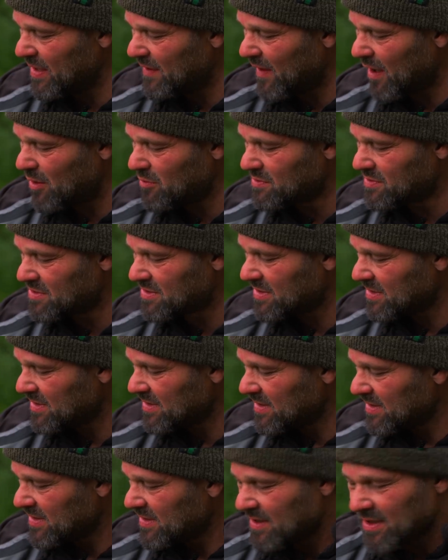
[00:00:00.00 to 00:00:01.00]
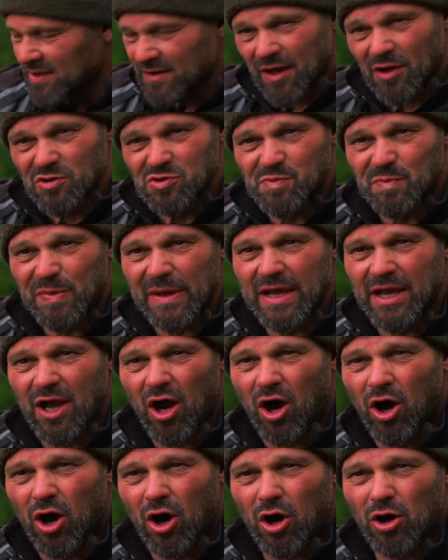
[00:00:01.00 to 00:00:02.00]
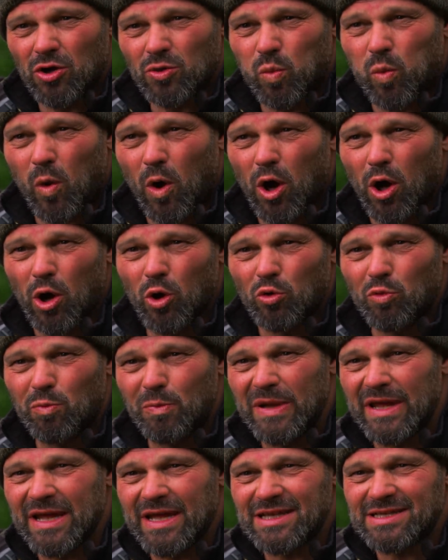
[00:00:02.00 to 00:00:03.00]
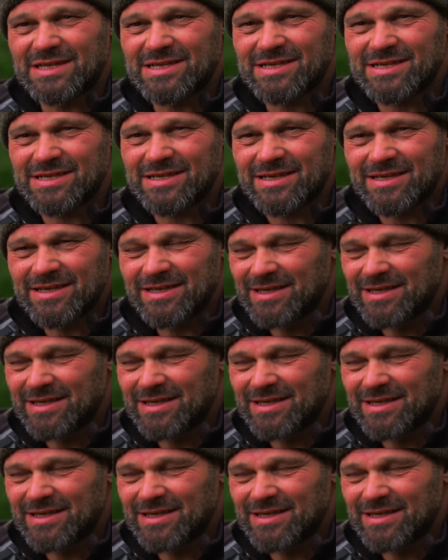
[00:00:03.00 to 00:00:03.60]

And those big, hard, wild pits,